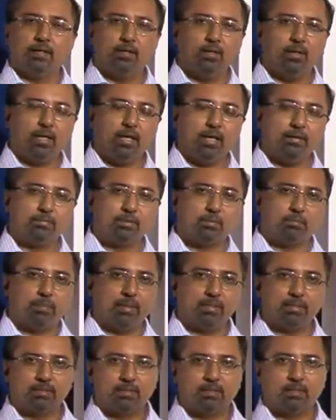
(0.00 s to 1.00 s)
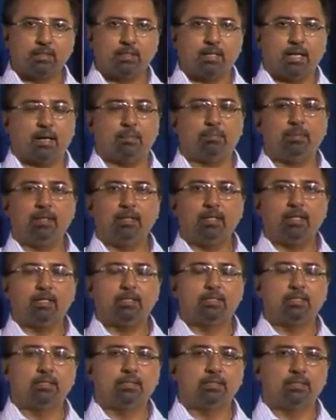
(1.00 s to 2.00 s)
did not have the best
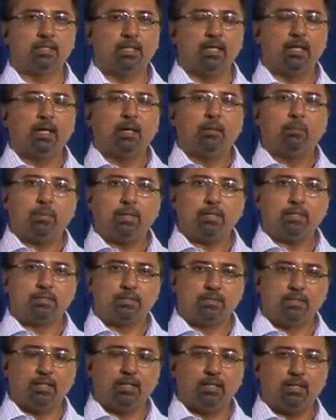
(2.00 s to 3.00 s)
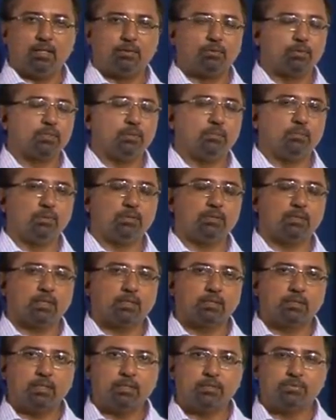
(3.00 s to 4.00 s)
applications, but still it was the most
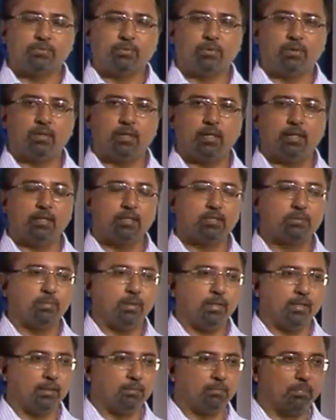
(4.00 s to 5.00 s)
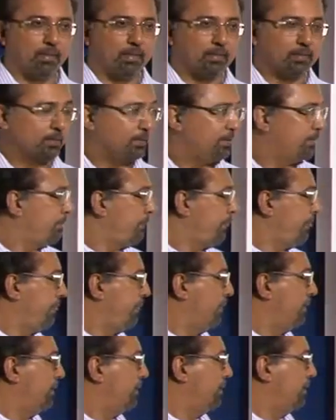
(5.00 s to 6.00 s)
successful in its marketplace.
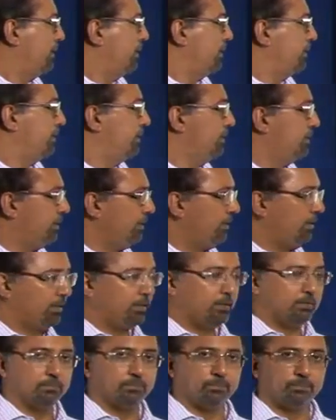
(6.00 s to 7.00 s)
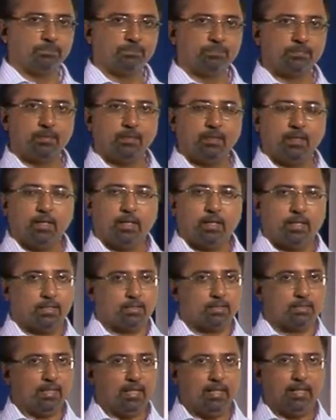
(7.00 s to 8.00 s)
The third
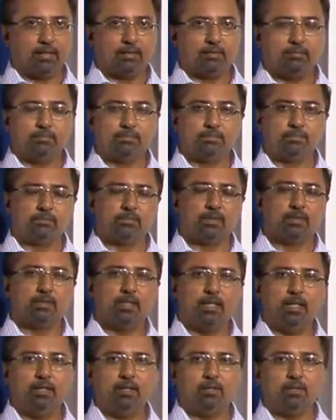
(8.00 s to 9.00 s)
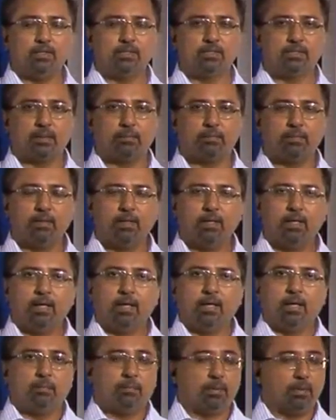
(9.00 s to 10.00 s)
is selling, the selling concept
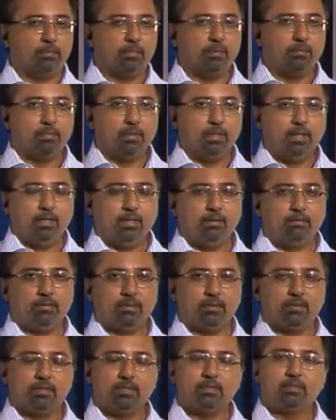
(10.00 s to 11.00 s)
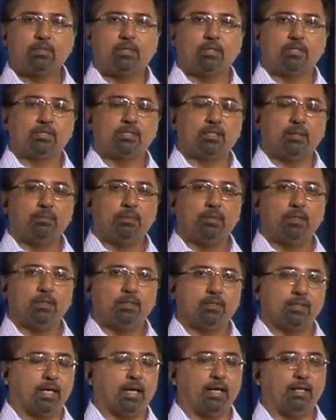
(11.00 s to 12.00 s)
people believe in this concept
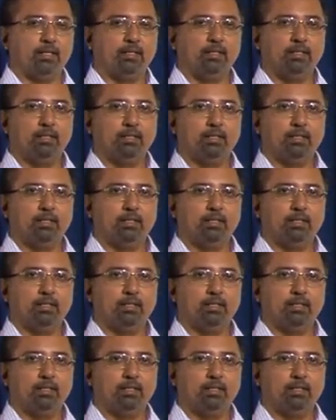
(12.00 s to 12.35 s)
that